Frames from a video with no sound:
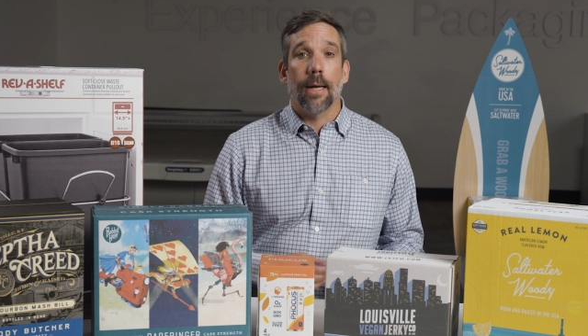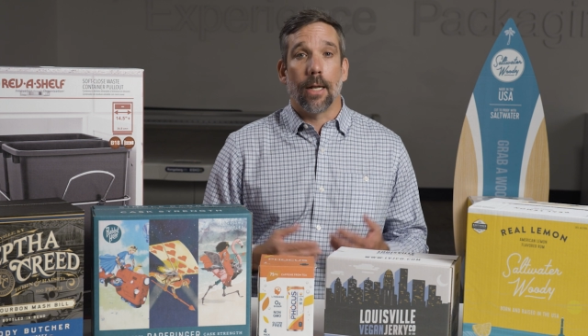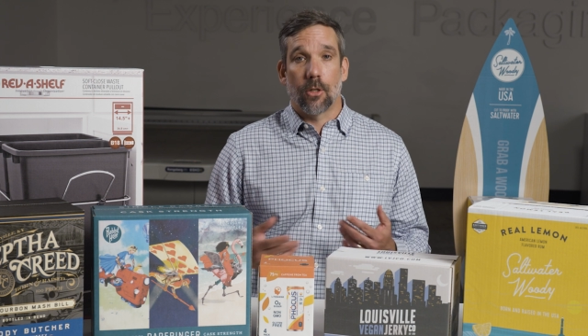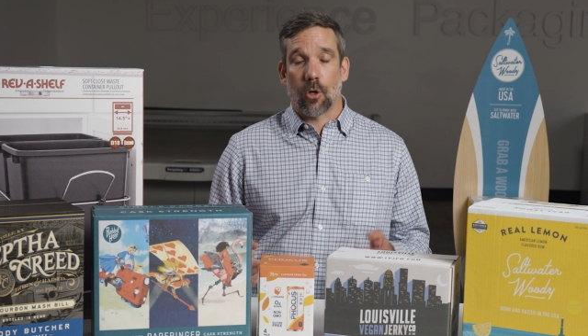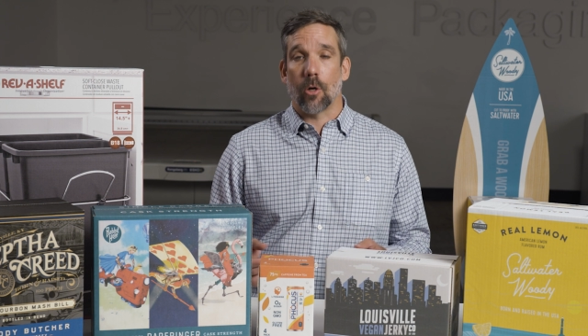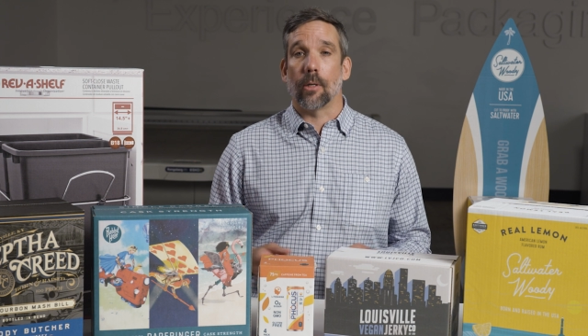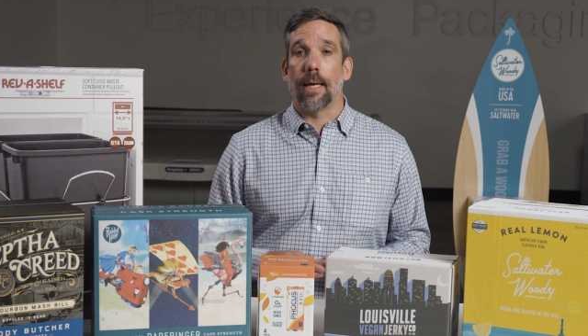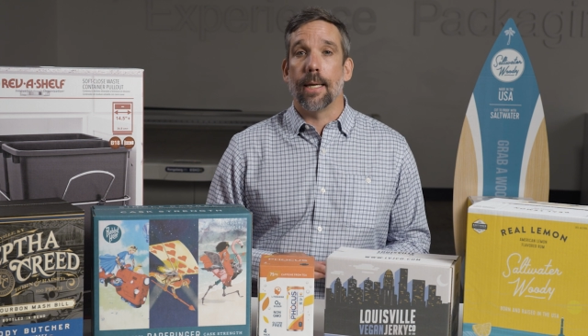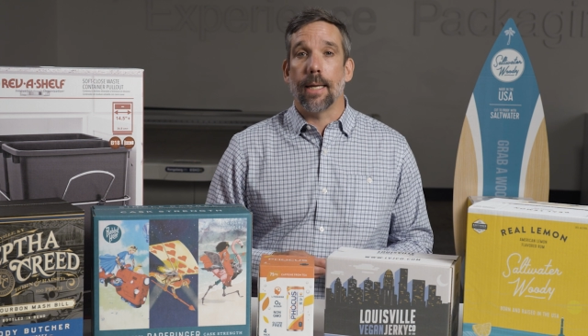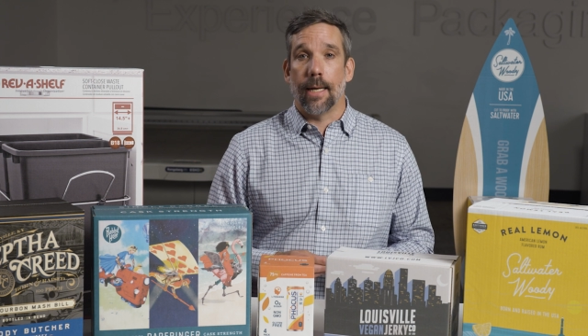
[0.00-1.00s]
and
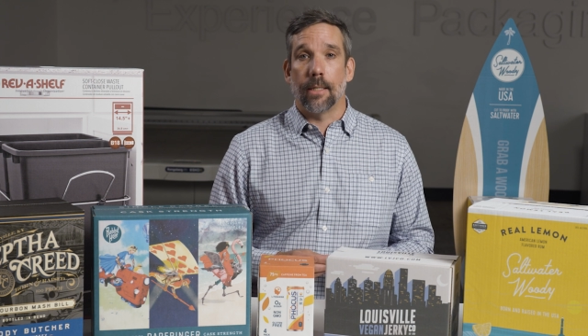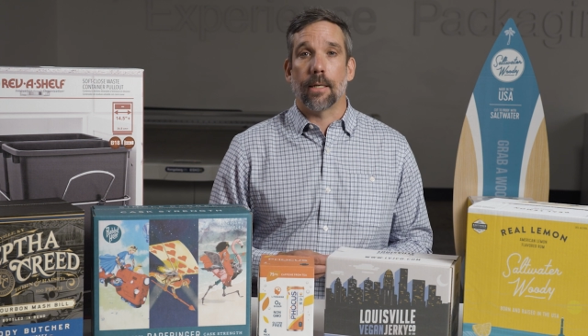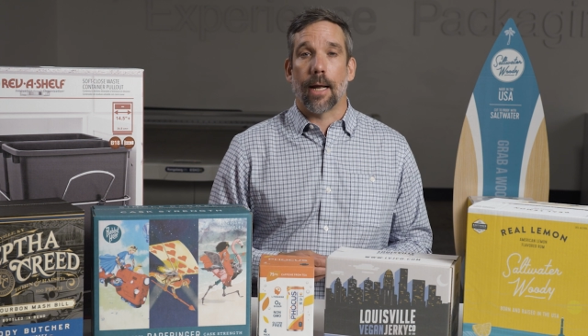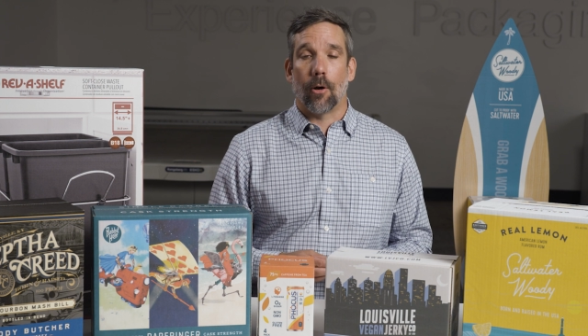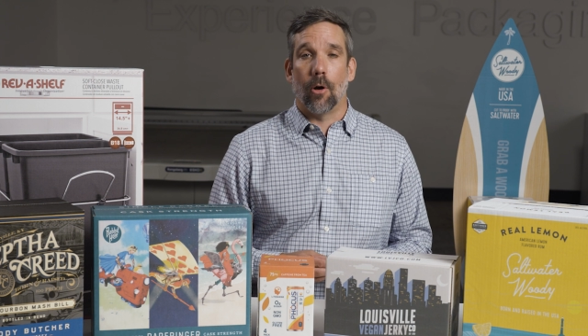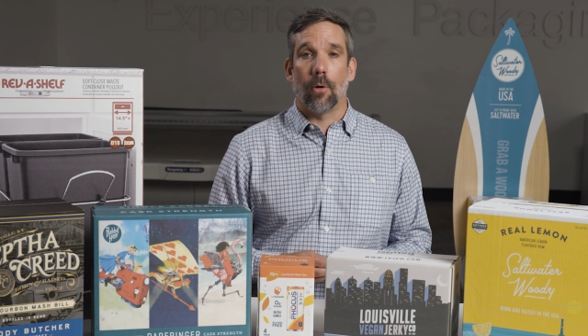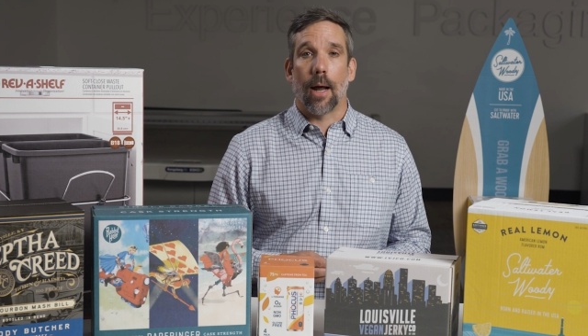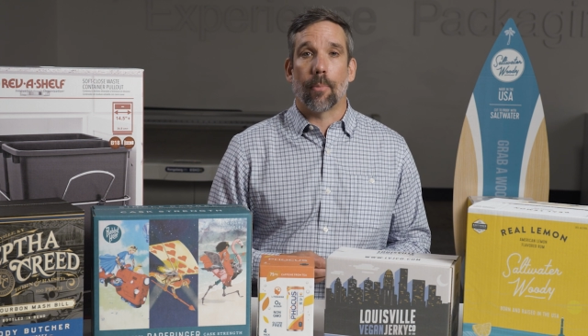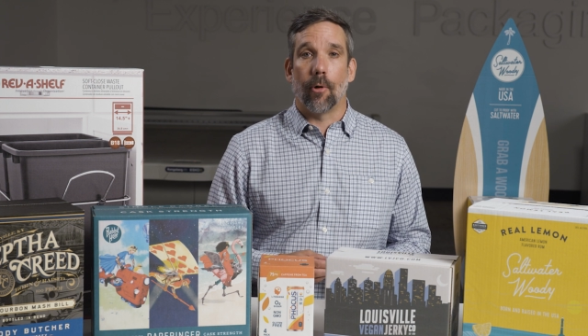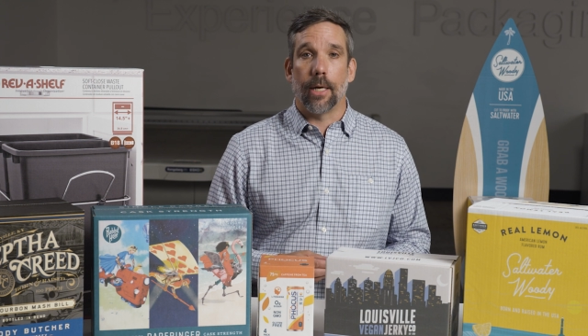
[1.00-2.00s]
certainly inside our own
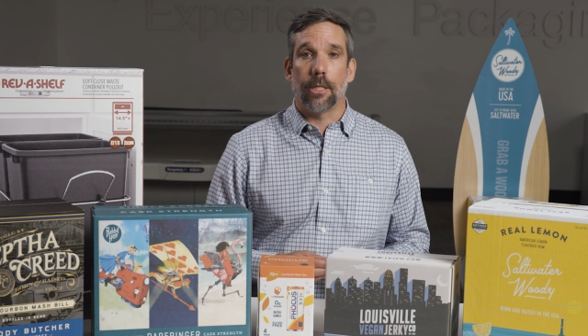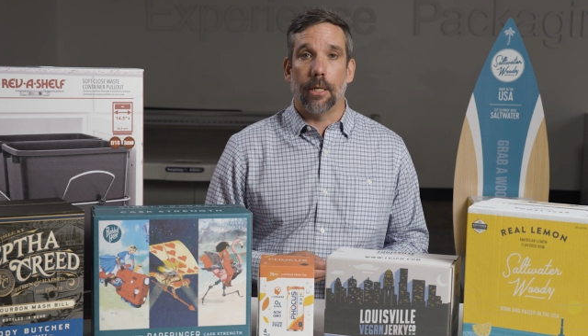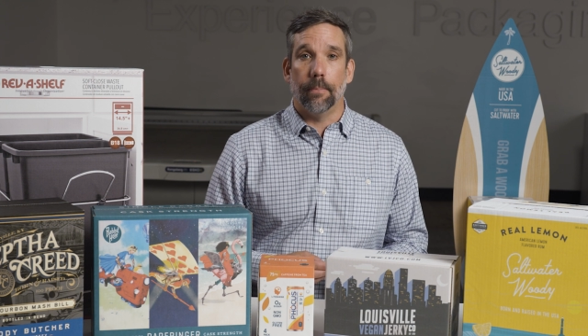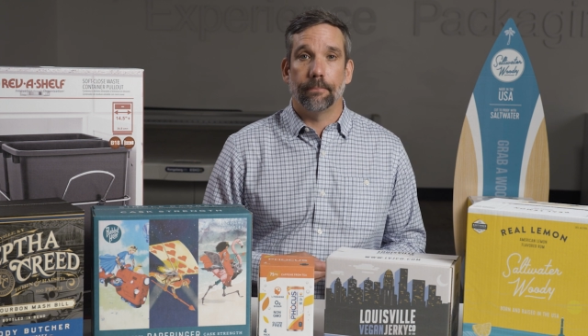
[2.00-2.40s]
operation.